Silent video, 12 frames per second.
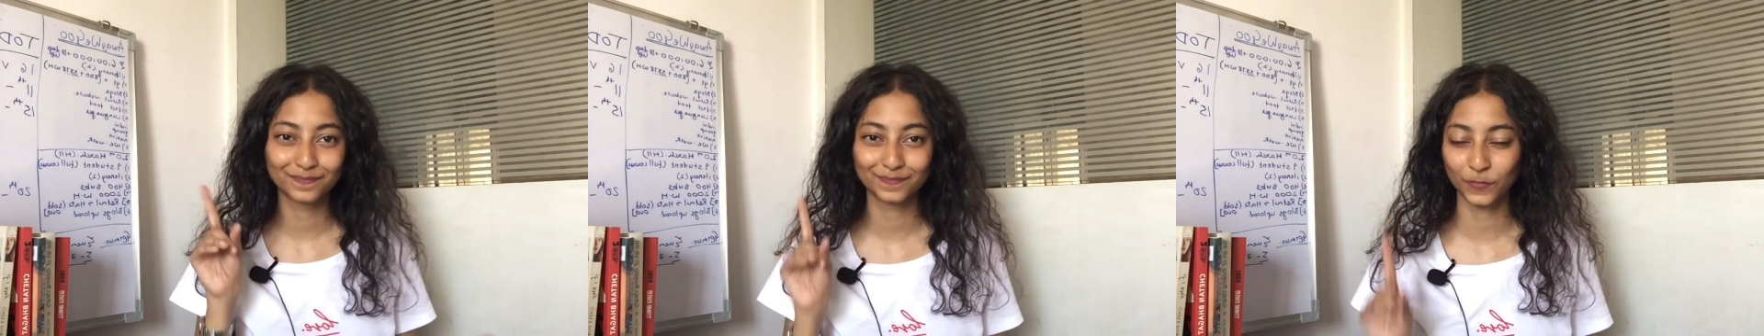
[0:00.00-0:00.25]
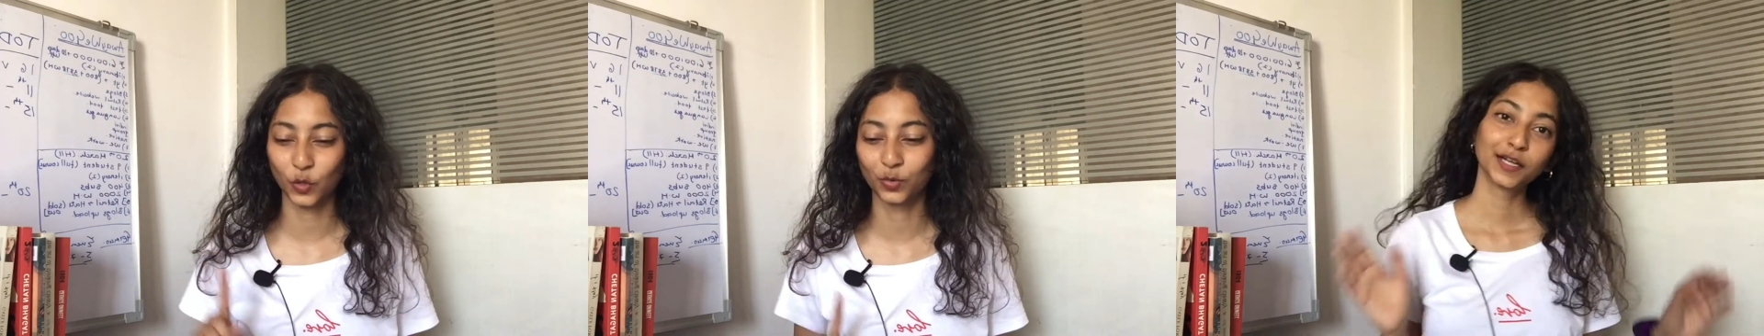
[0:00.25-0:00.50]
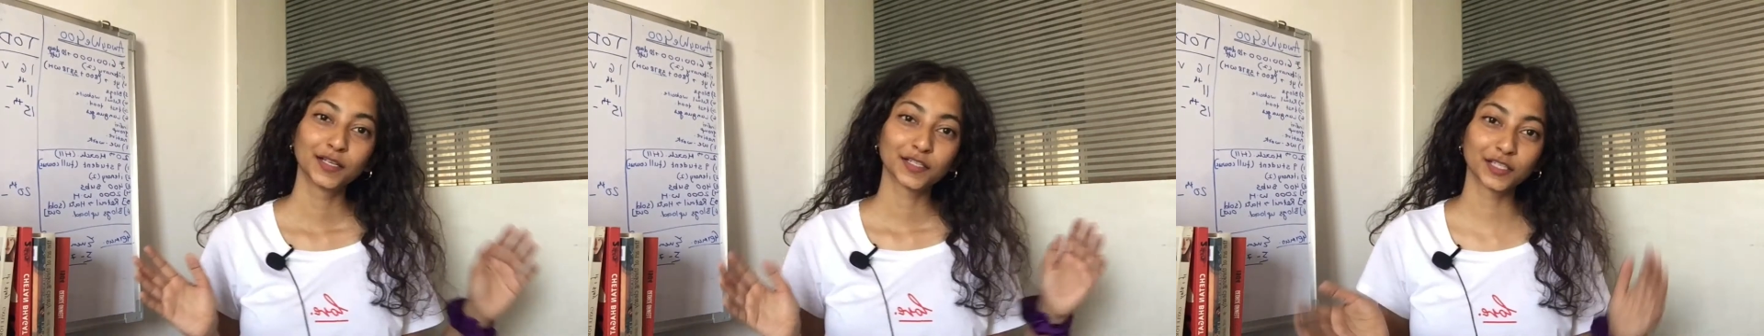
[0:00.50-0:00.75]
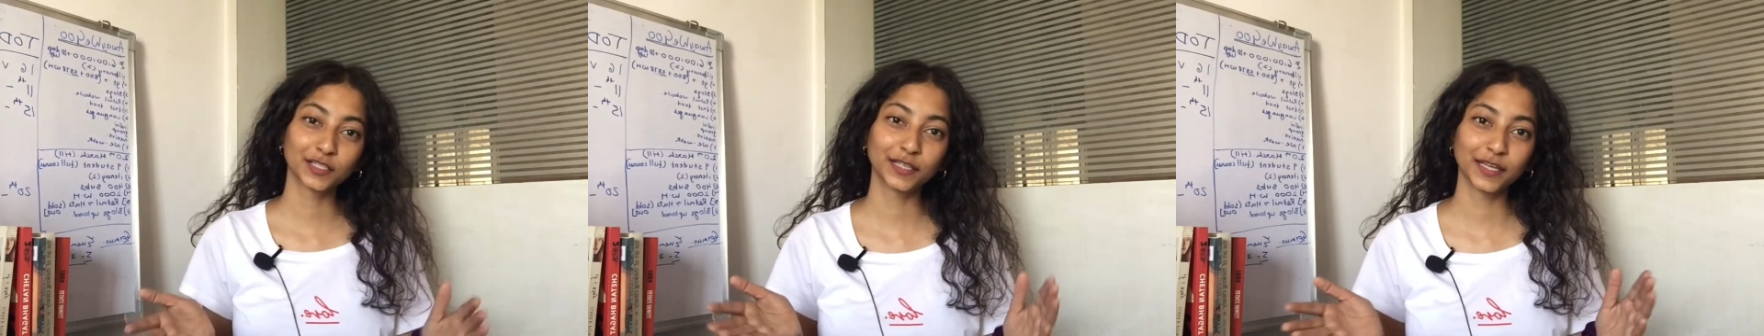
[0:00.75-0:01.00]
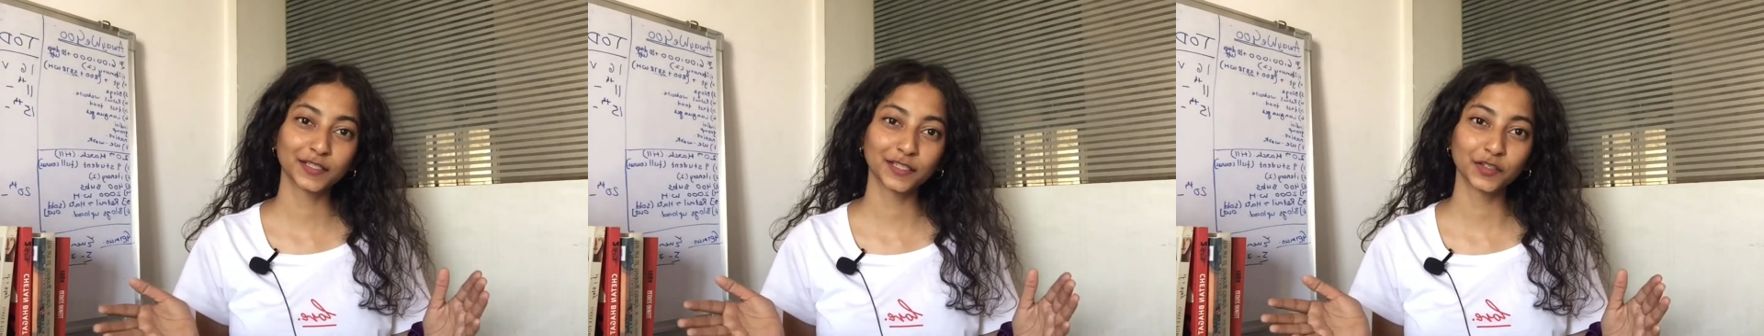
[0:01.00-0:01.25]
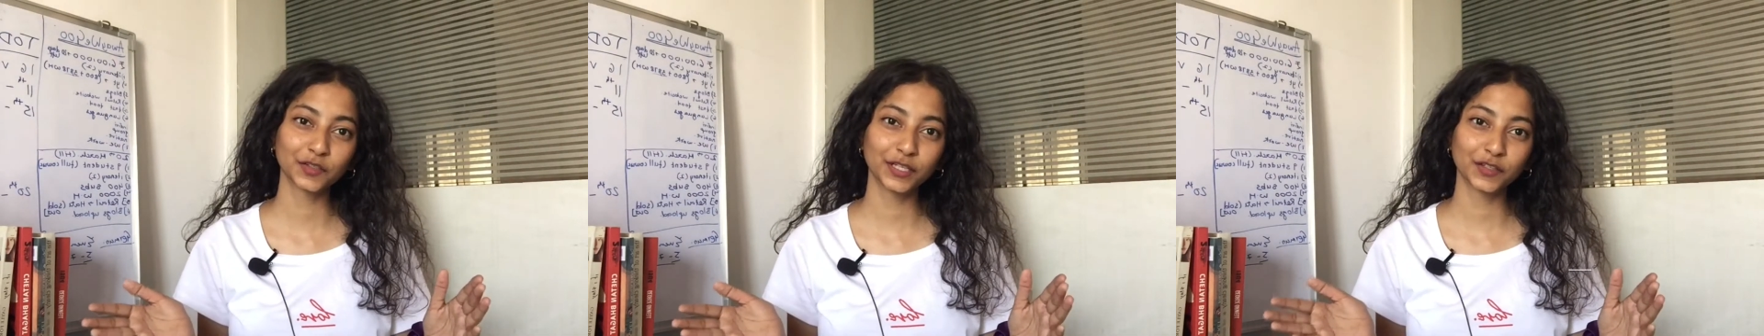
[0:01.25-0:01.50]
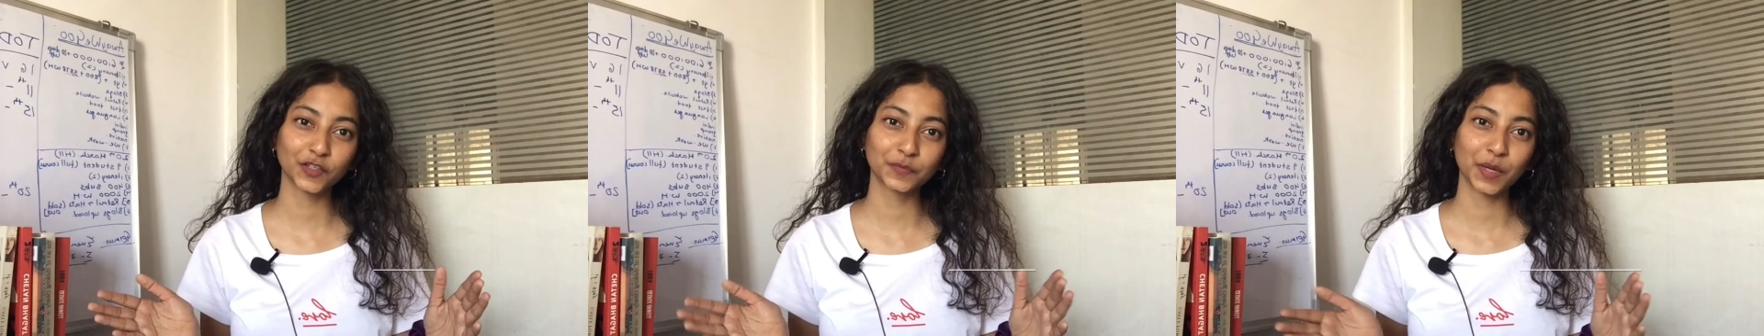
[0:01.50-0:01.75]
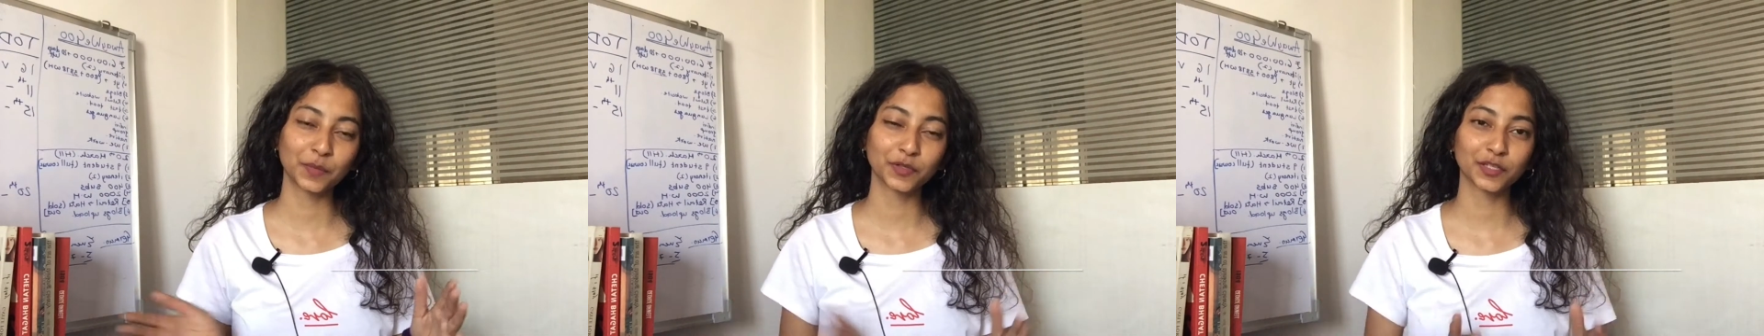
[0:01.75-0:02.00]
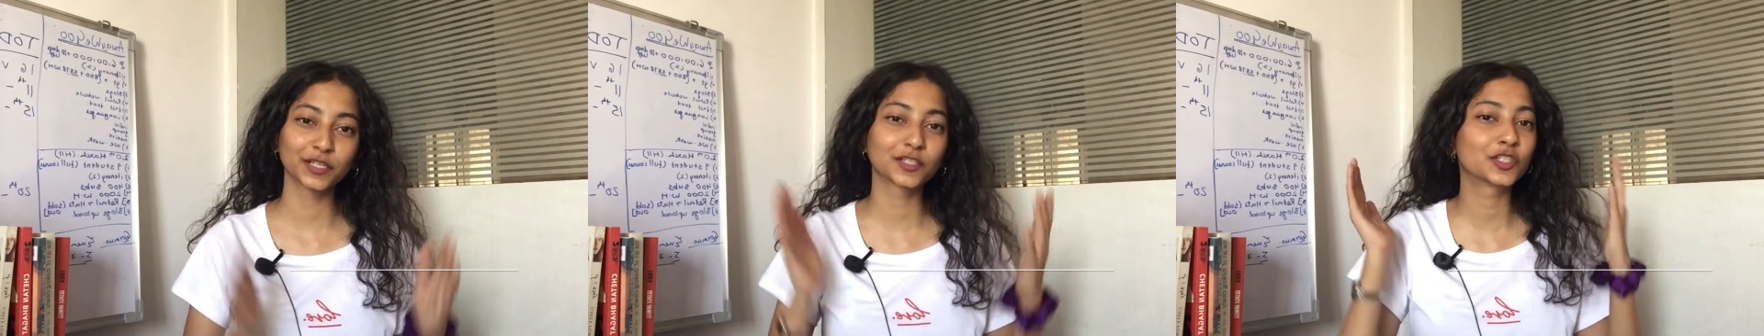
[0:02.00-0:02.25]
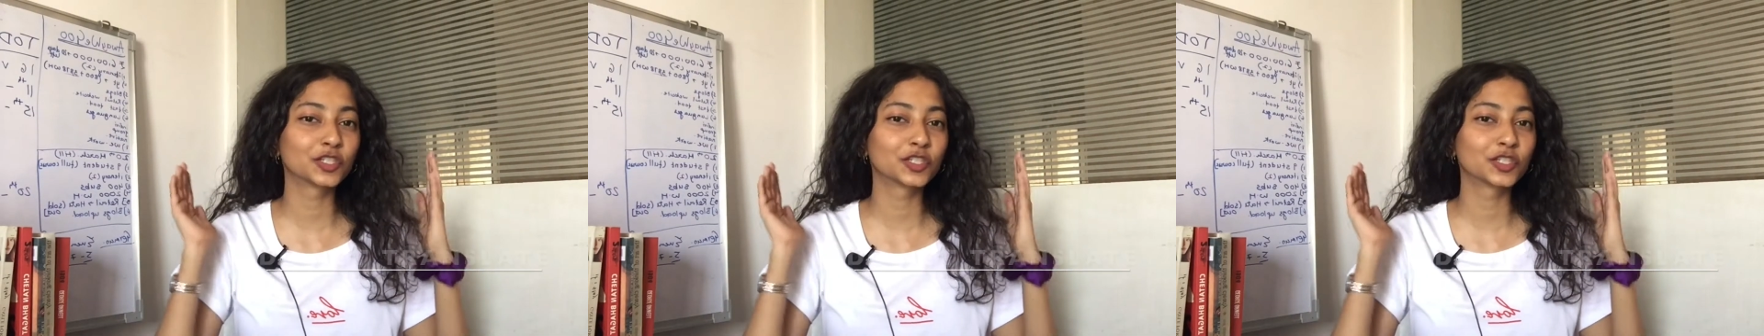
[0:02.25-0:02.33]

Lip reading: No. So the next thing you need to remember is